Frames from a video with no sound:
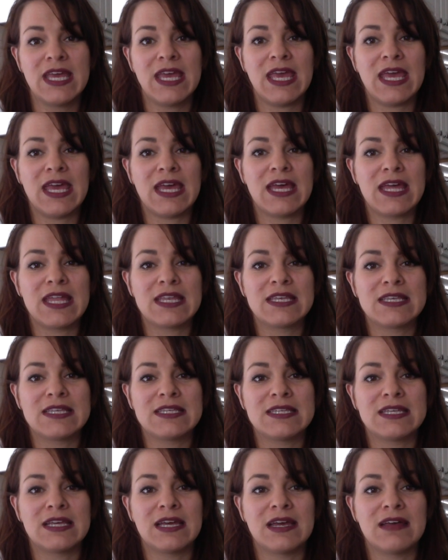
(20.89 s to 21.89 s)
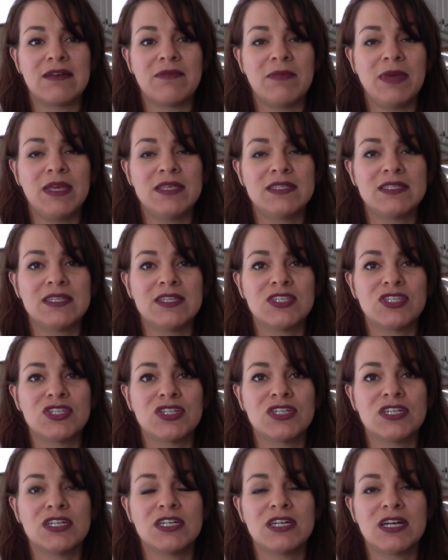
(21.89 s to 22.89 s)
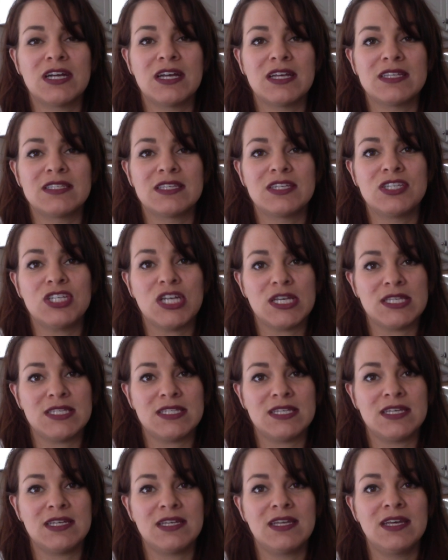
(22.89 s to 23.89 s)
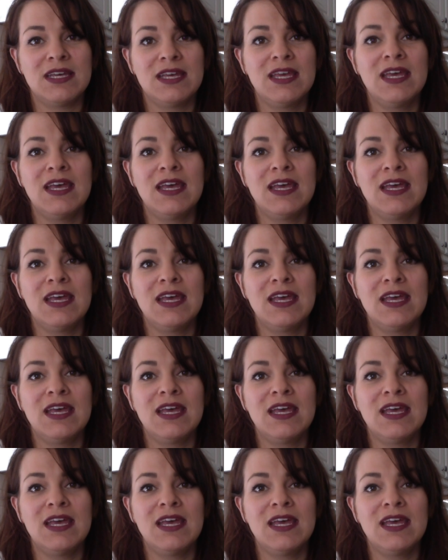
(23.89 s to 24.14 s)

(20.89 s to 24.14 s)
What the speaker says: and my sister suggested